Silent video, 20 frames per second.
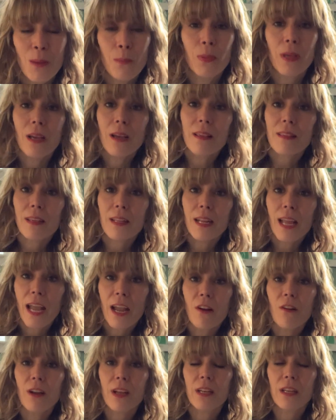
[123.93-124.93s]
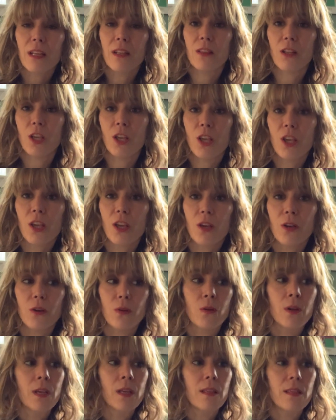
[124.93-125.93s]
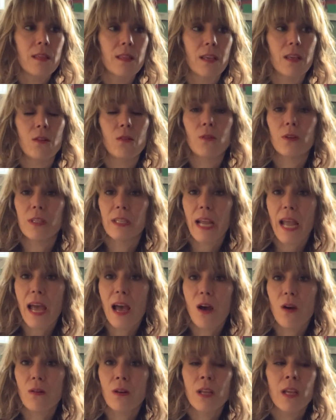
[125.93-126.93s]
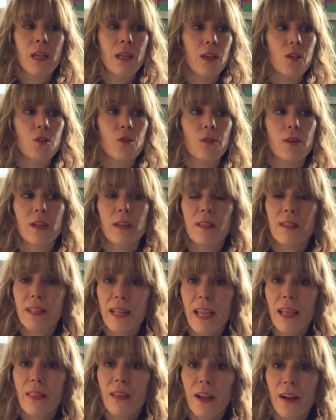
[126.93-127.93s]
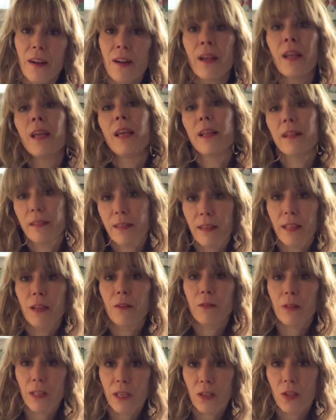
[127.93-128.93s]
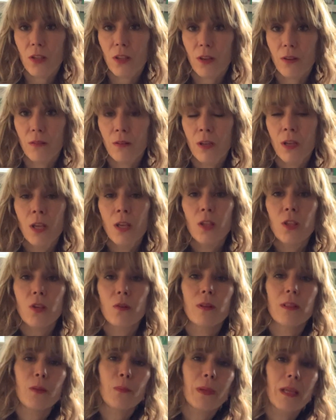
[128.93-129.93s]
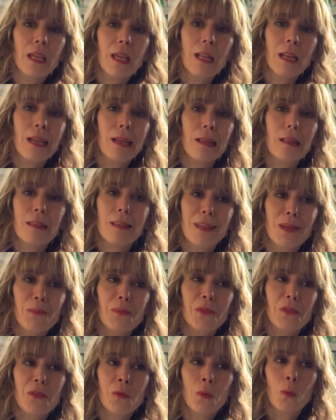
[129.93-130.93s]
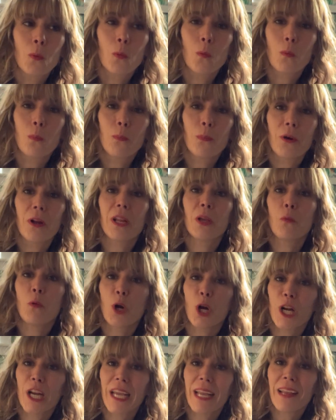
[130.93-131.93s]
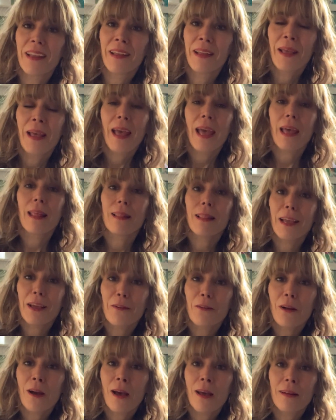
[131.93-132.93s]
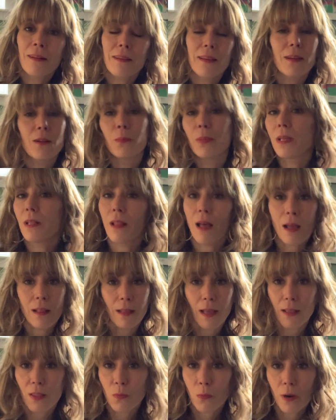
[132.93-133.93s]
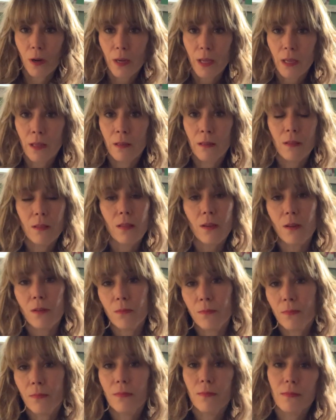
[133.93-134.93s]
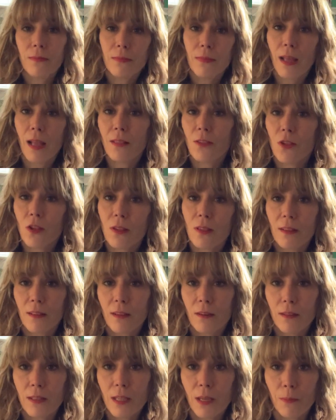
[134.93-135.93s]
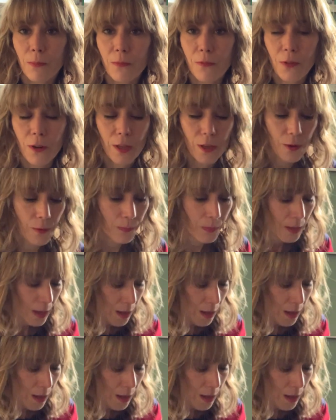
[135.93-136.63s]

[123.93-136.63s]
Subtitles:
Because inherent in the cue, sit or down, is you're going to stay there until I release you. So at the beginning it seems pretty wordy, and later on it'll be a lot less wordy. So that's just a little tip for you.